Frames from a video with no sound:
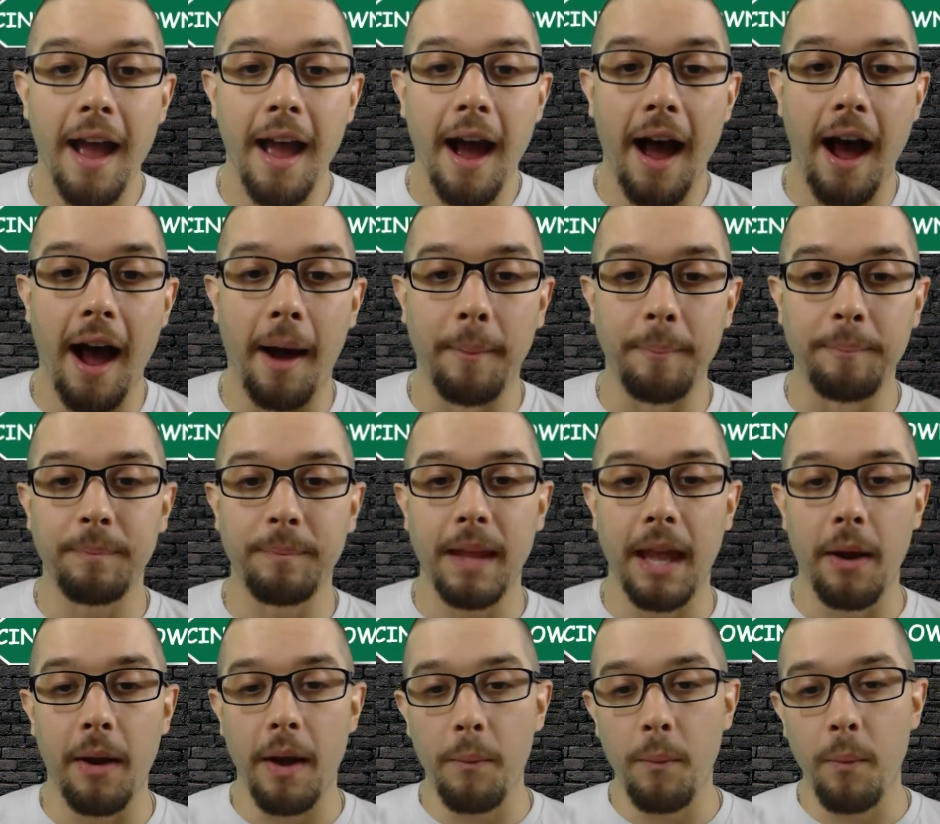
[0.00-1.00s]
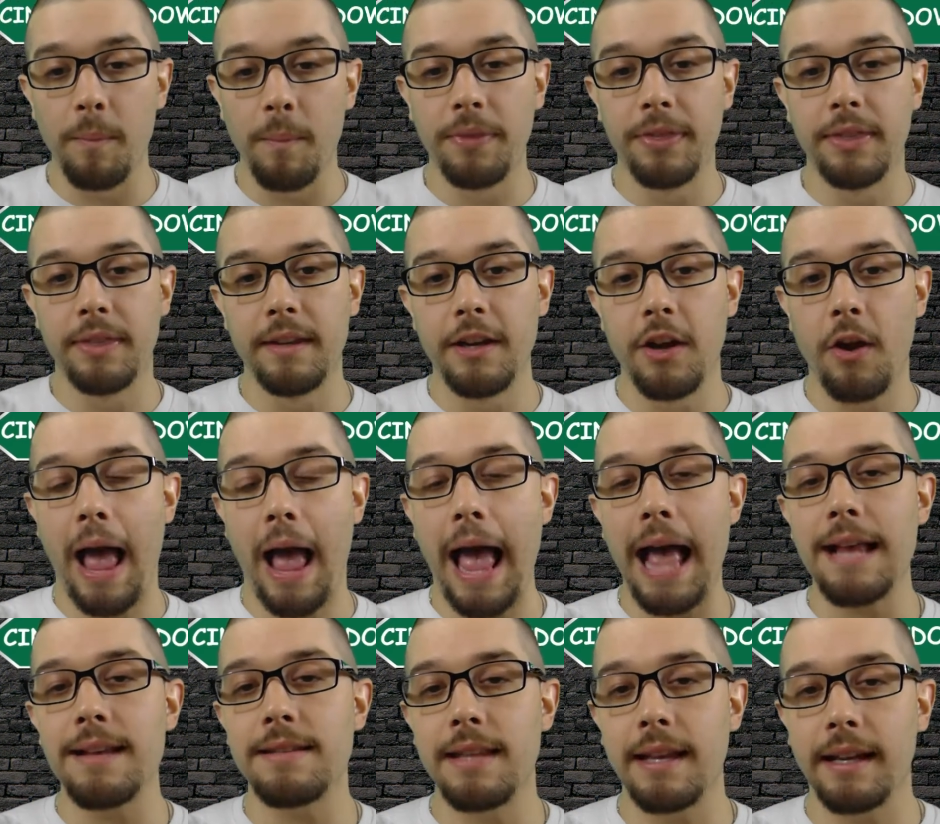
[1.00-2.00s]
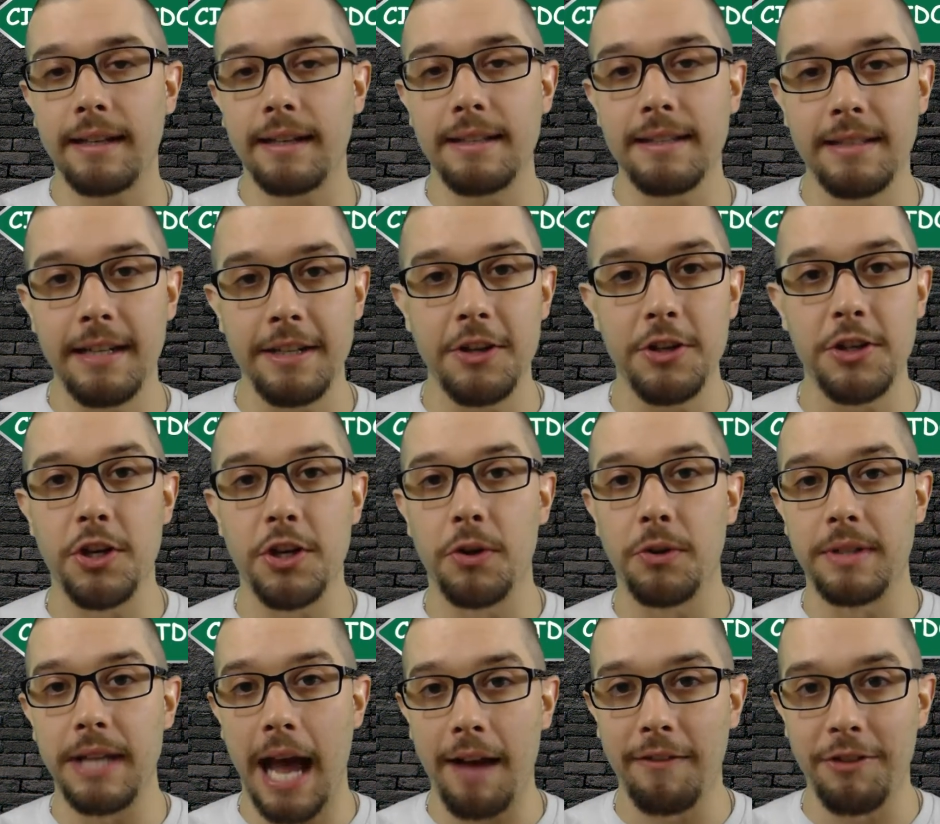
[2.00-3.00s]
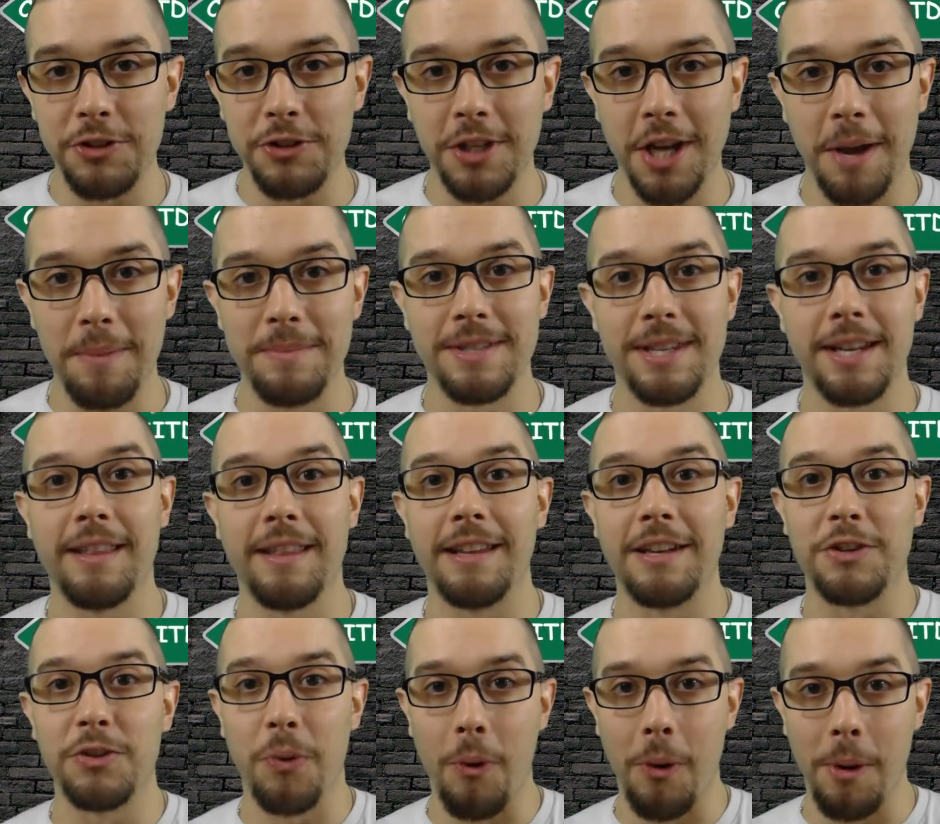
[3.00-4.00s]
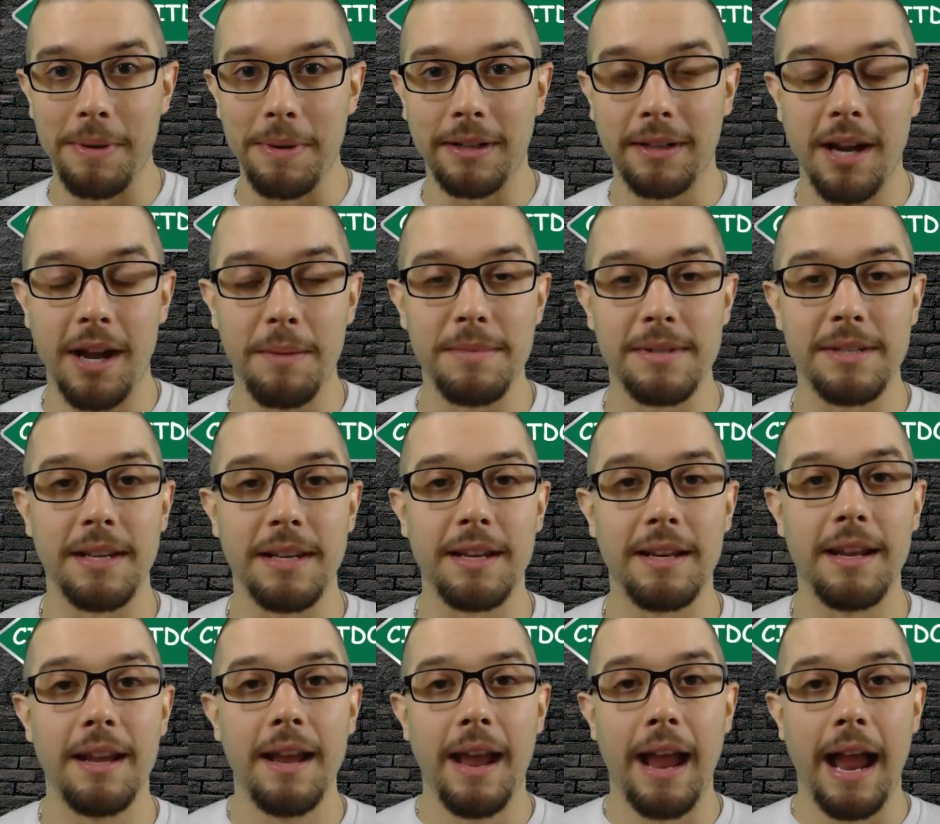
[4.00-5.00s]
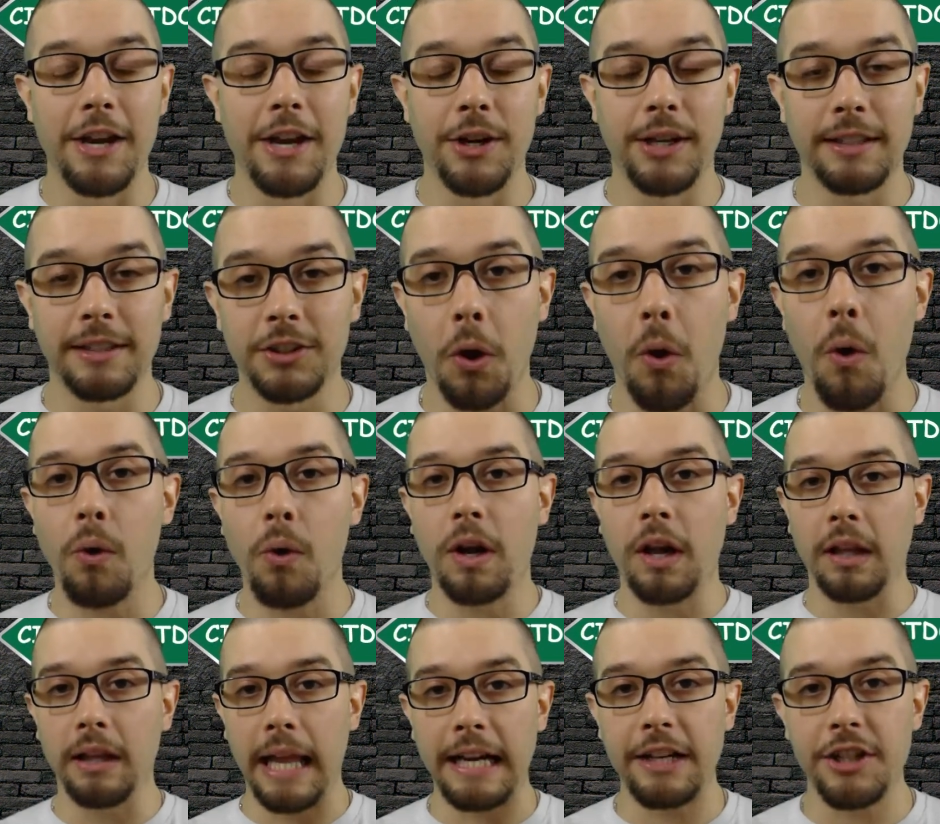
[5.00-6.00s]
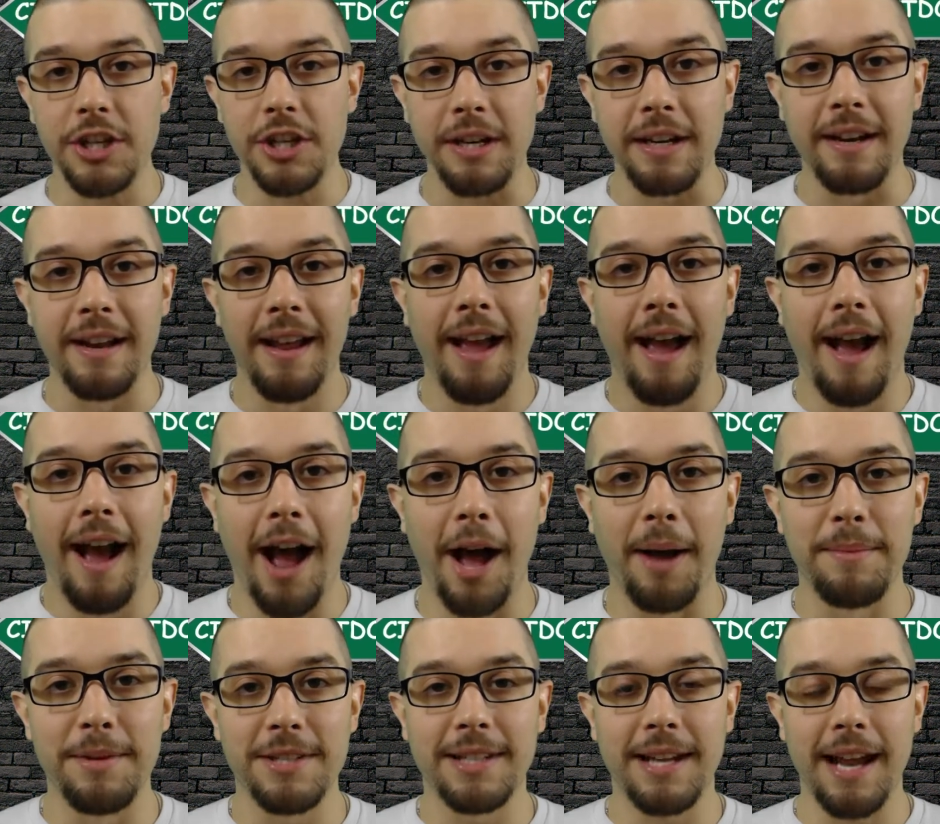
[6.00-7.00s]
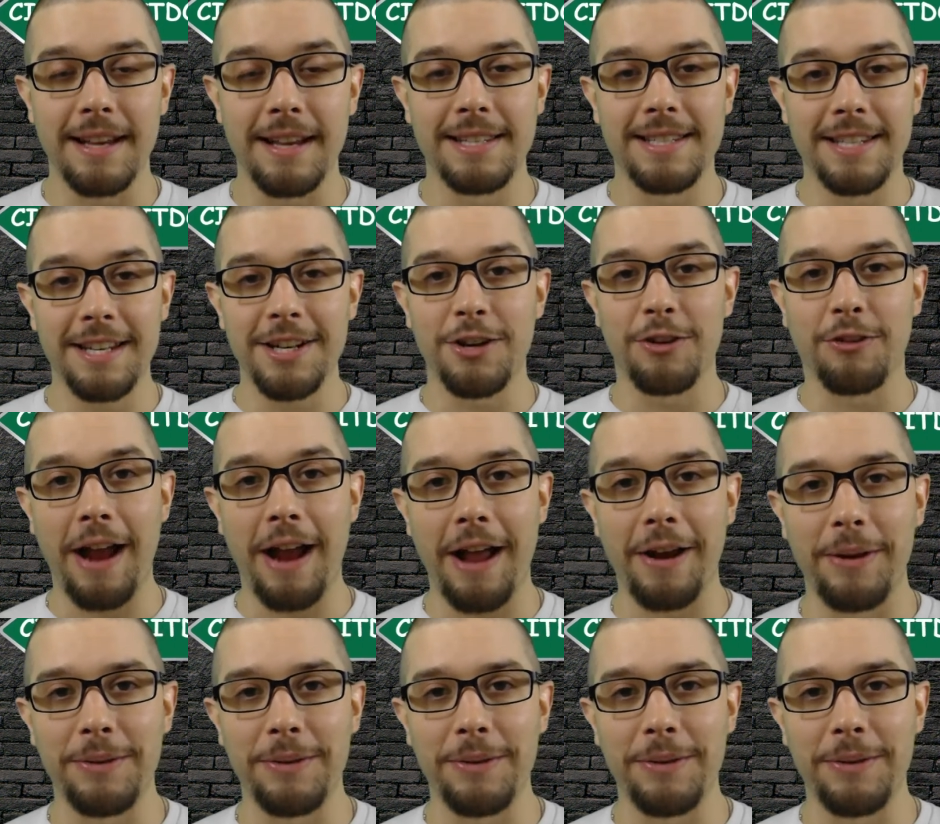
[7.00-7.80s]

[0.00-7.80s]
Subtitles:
As that continues, Davos comes in and then Tormund comes in, and you get this whole collection just kind of sitting around.